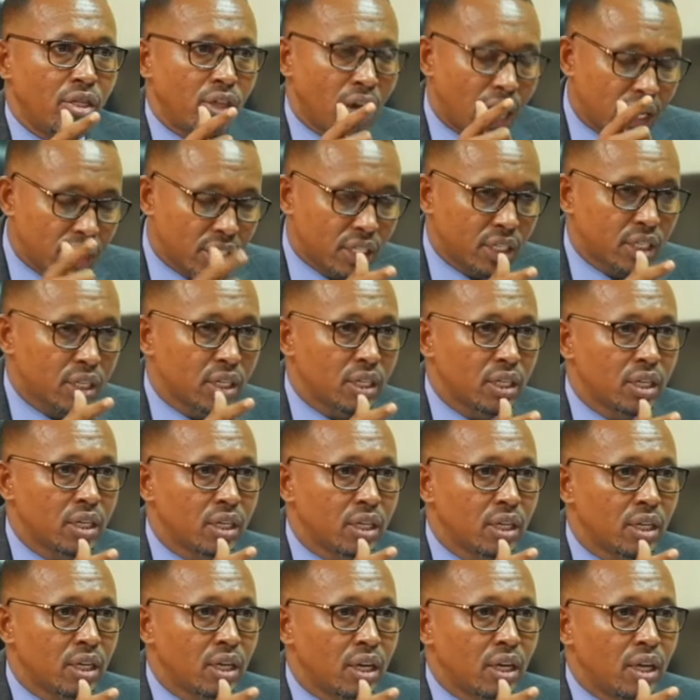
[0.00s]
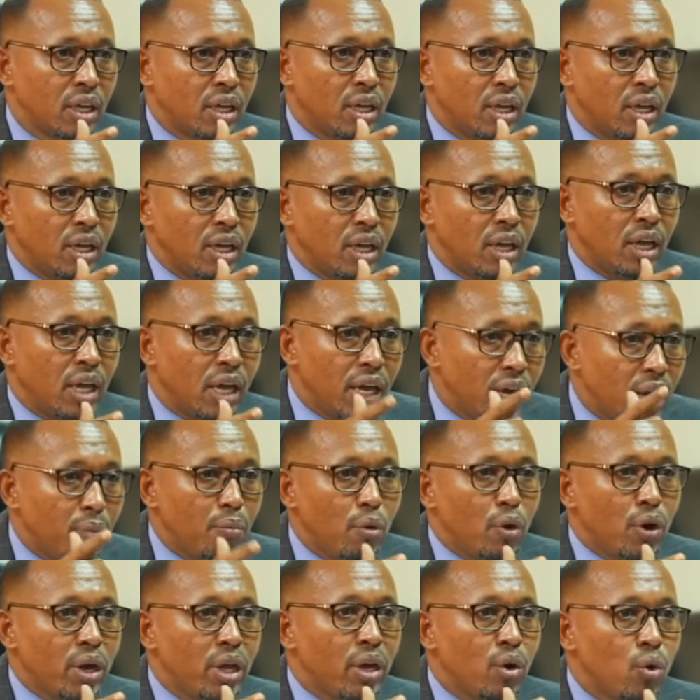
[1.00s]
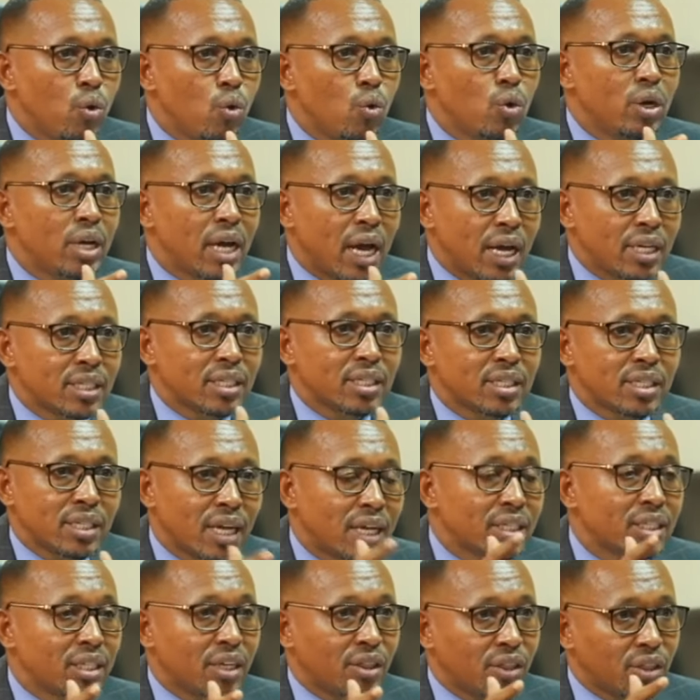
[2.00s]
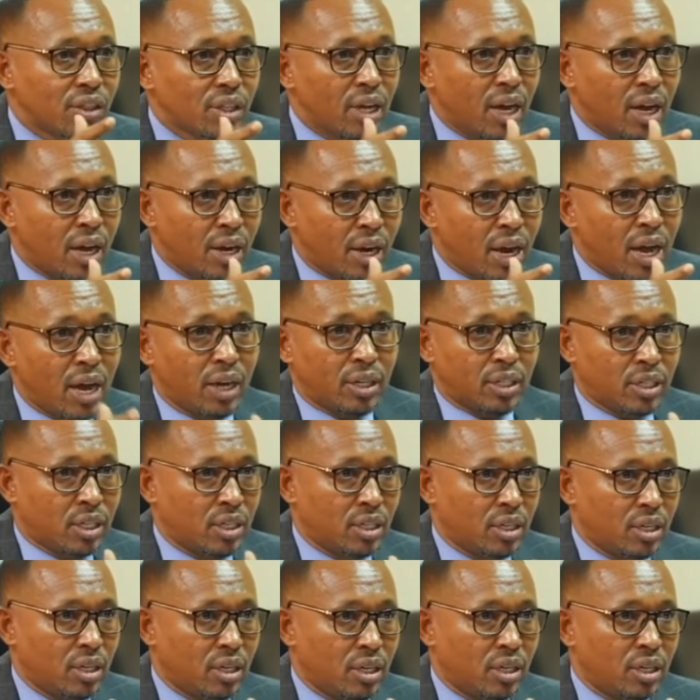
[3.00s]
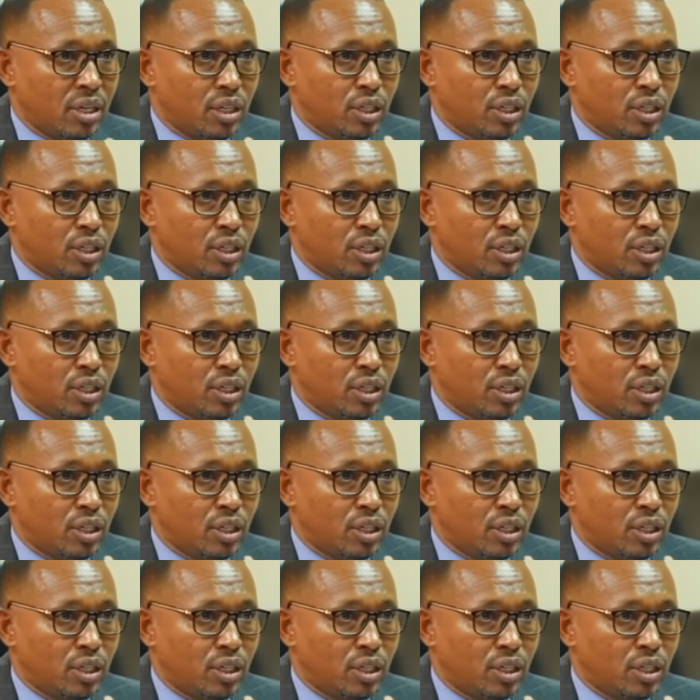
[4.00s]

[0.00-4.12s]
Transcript: That anybody who does such an act